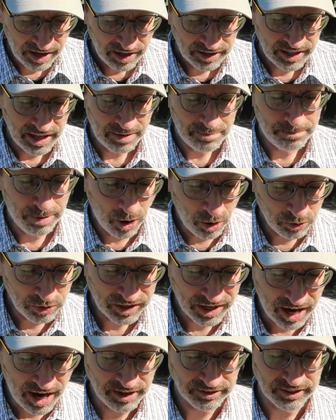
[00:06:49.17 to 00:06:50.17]
that both
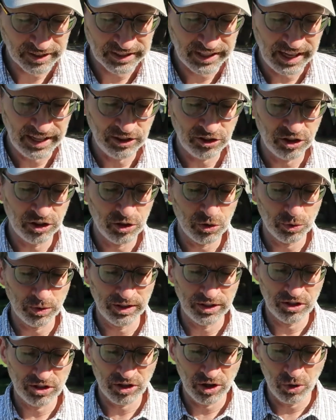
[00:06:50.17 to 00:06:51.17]
congregations were
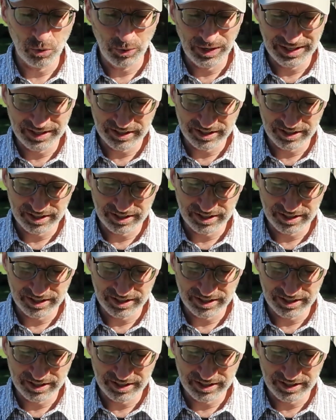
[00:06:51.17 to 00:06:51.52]
in so weak